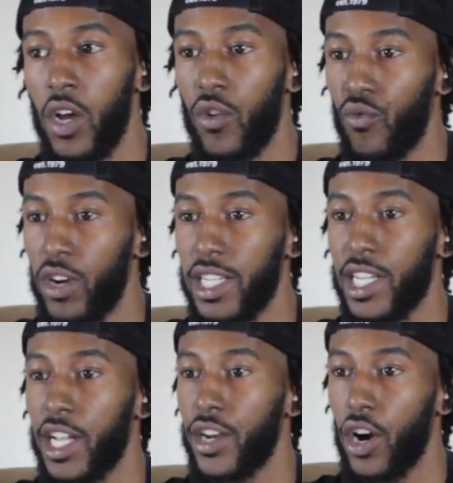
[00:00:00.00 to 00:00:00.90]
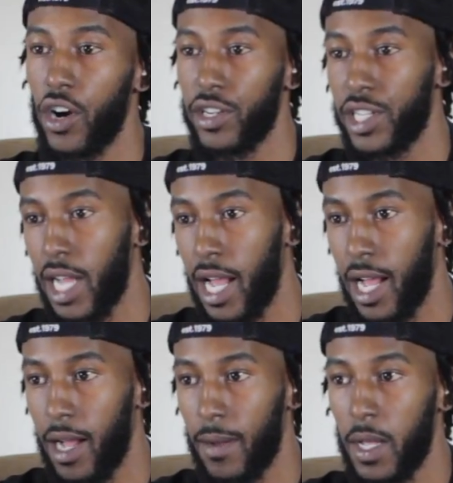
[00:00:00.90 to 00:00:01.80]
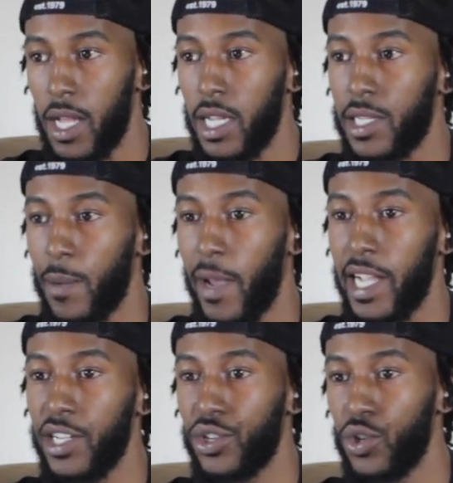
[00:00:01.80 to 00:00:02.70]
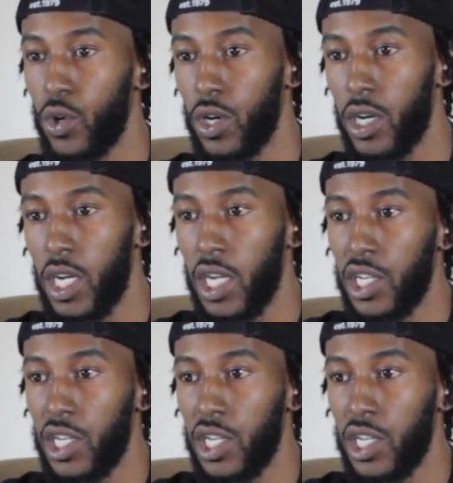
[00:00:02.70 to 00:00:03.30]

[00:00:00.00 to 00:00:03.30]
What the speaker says: risking her job to make sure